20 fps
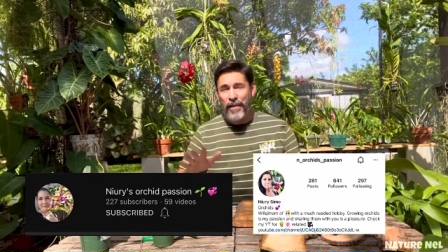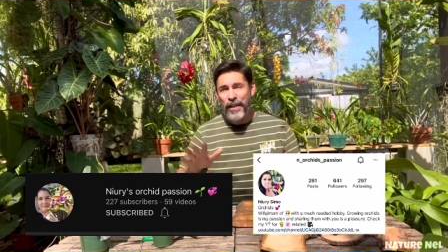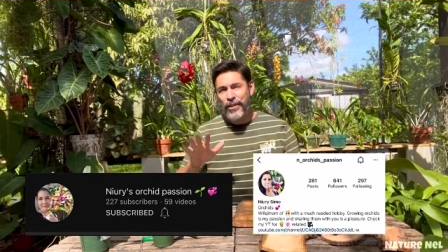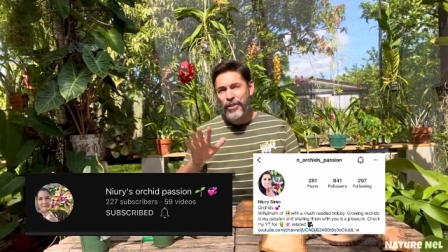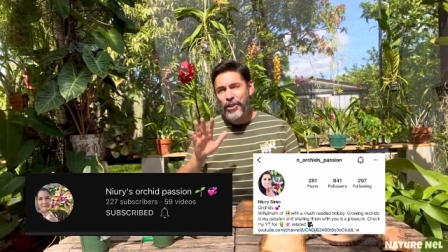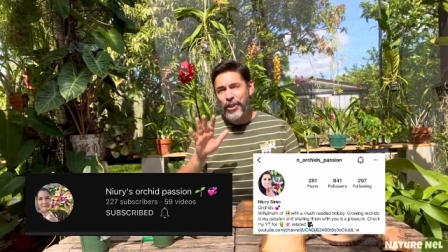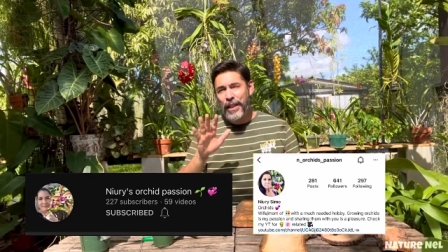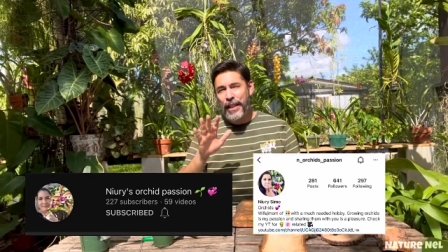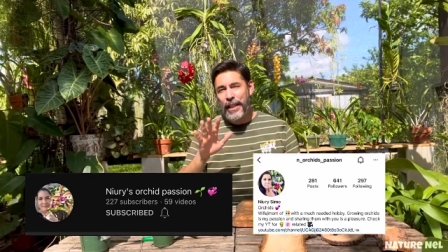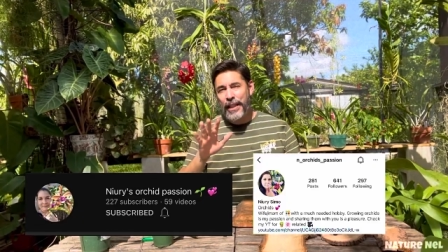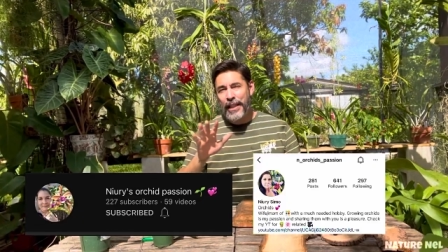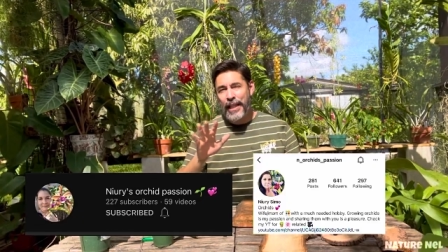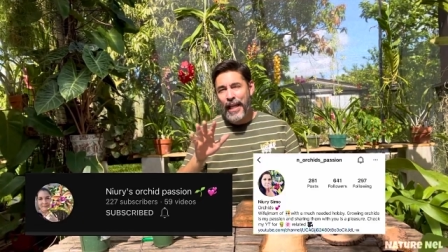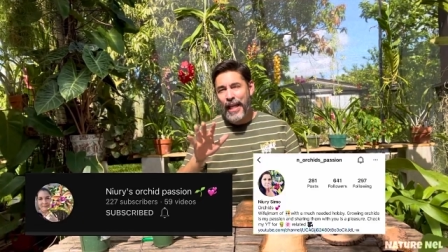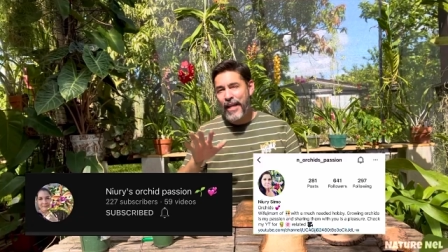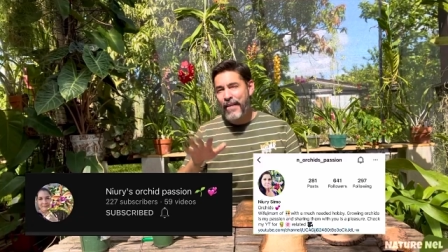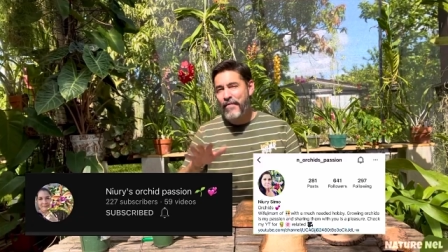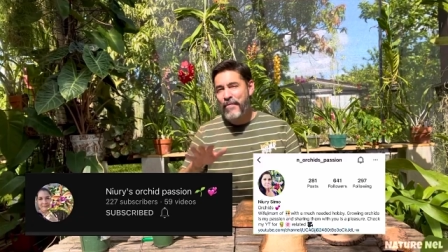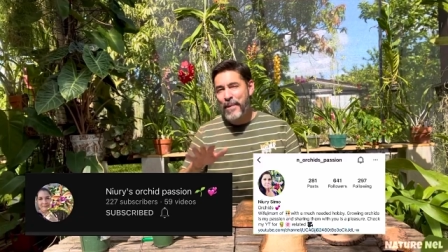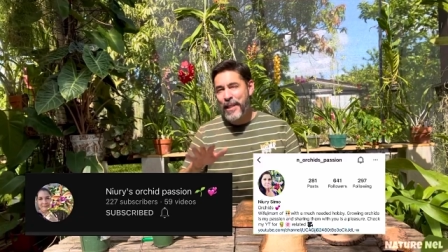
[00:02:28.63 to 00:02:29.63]
And she
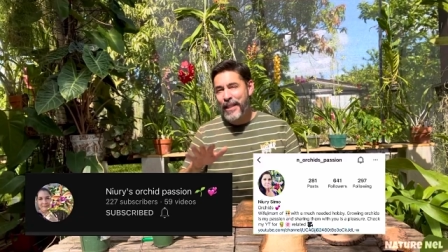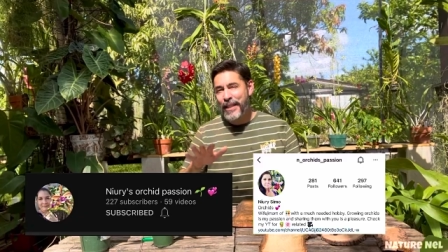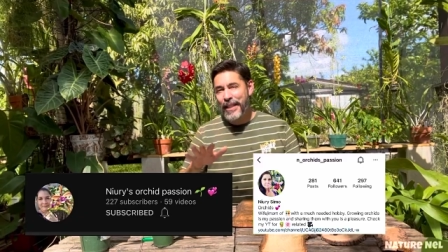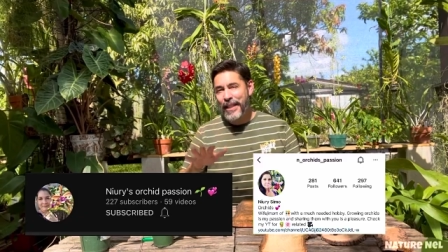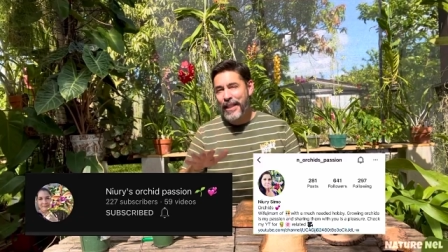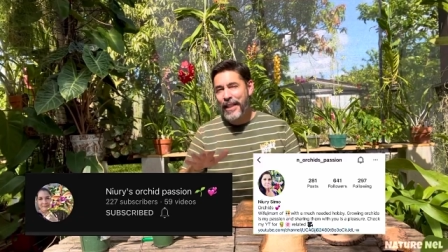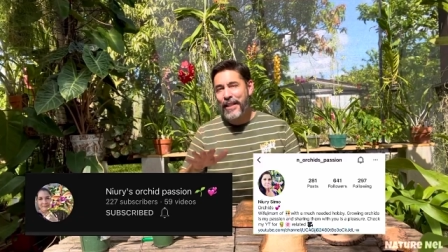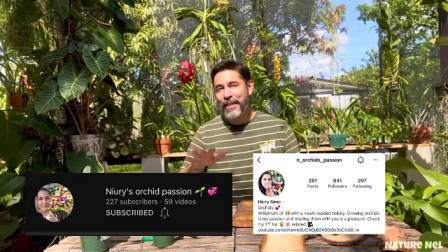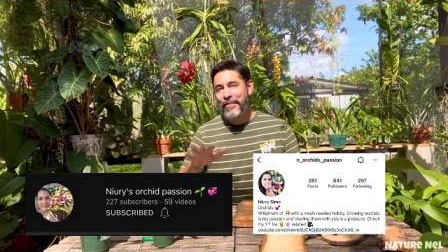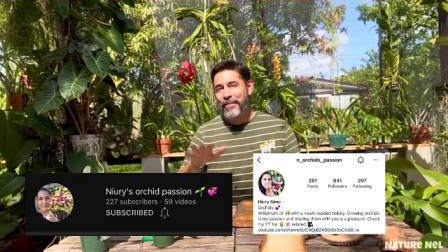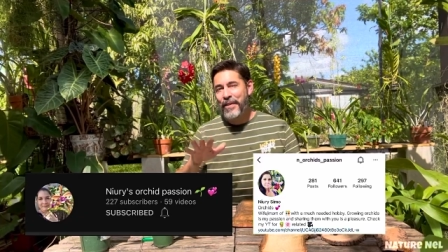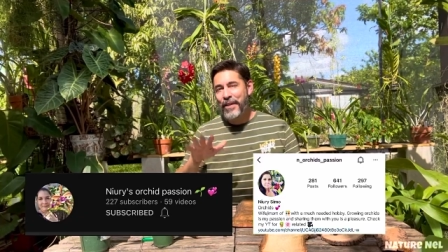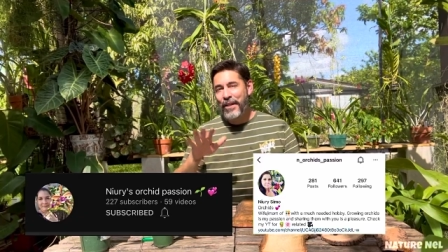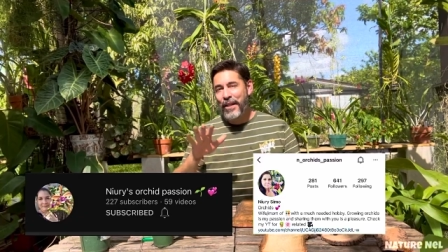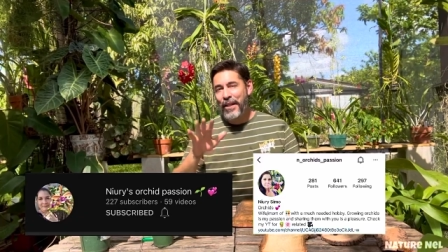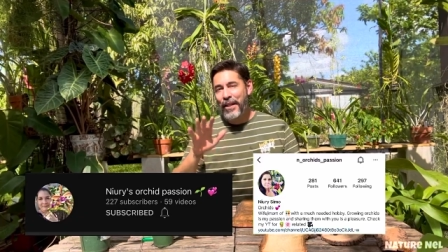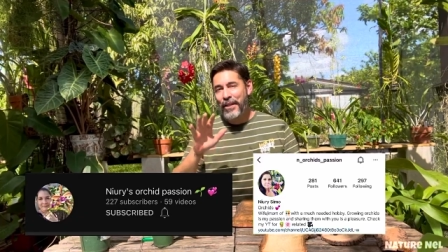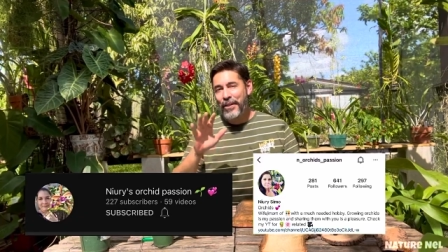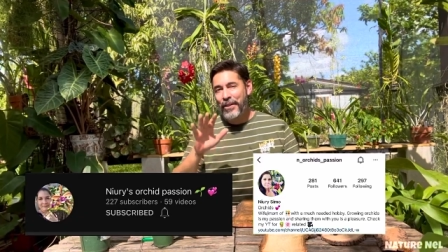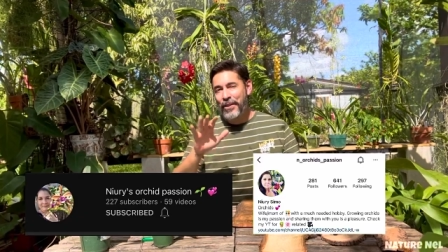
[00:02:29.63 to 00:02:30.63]
gave me as a gift
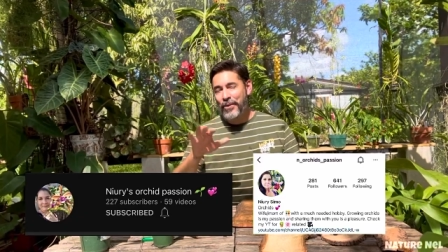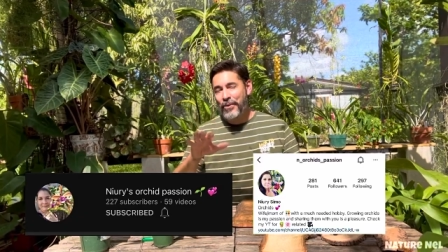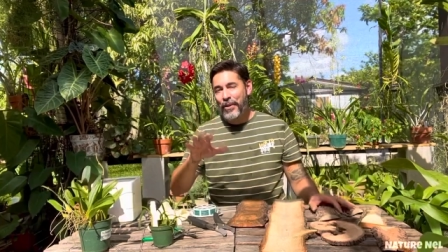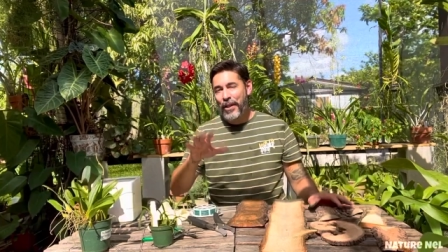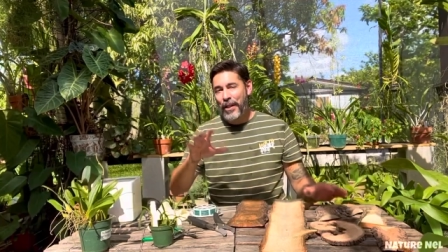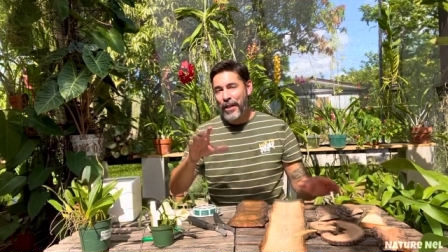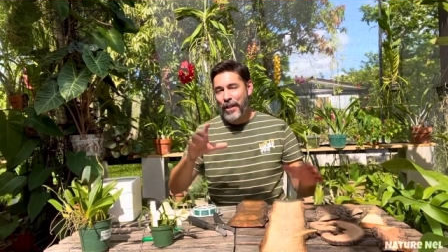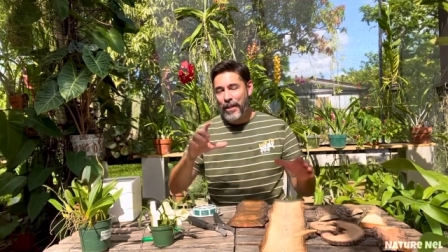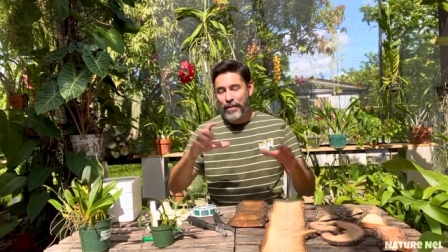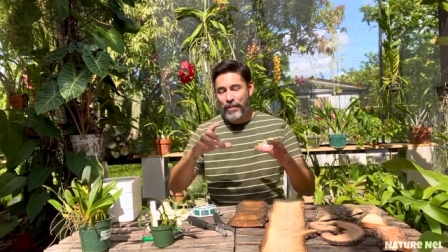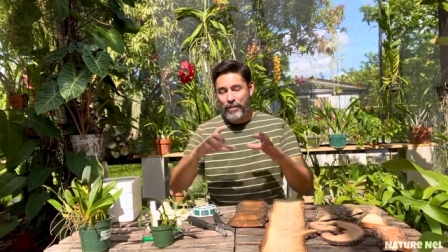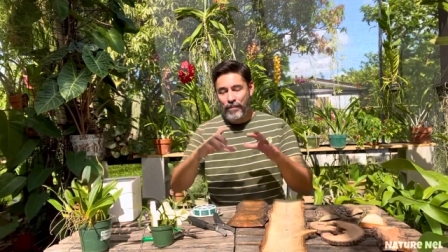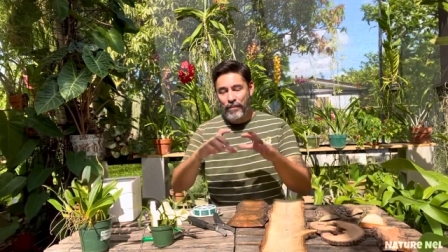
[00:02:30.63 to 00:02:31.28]
uh, uh,